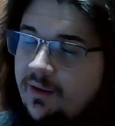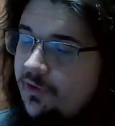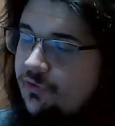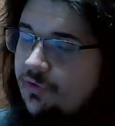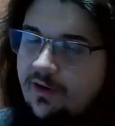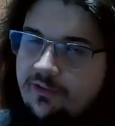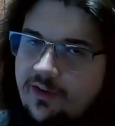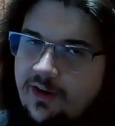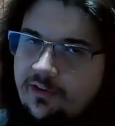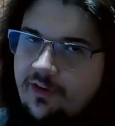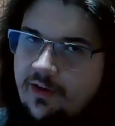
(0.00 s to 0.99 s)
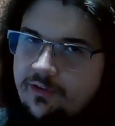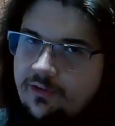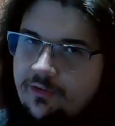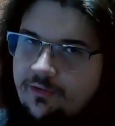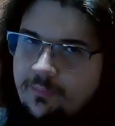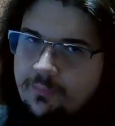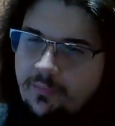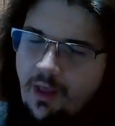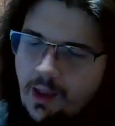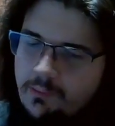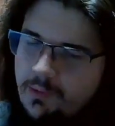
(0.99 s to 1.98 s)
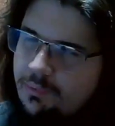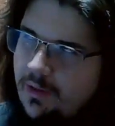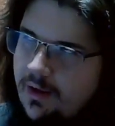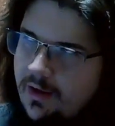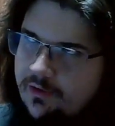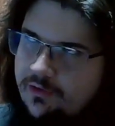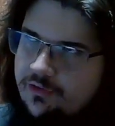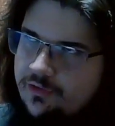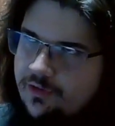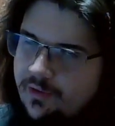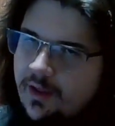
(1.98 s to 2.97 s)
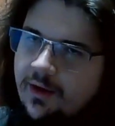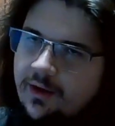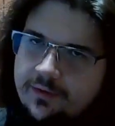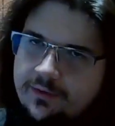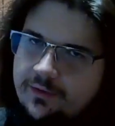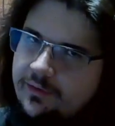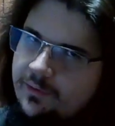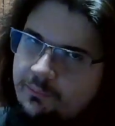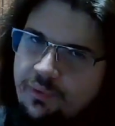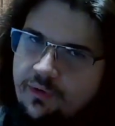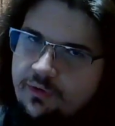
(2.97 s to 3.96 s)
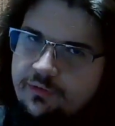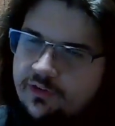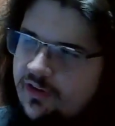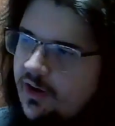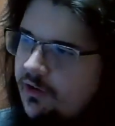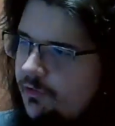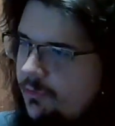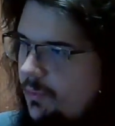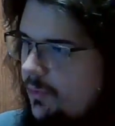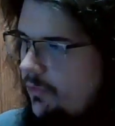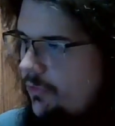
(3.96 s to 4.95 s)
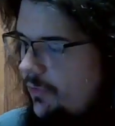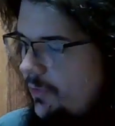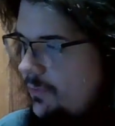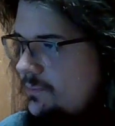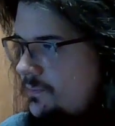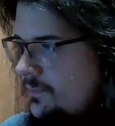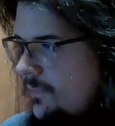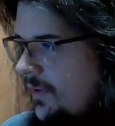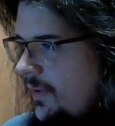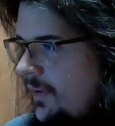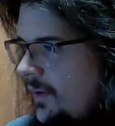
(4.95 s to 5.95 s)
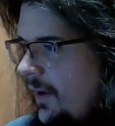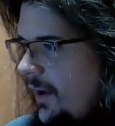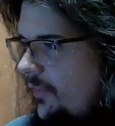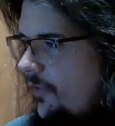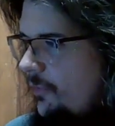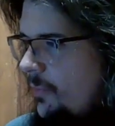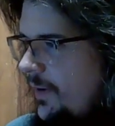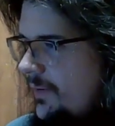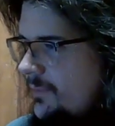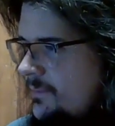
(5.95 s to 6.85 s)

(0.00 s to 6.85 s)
Trains out of Texas. I'm obliged to like pull for Texas boys. So at this point,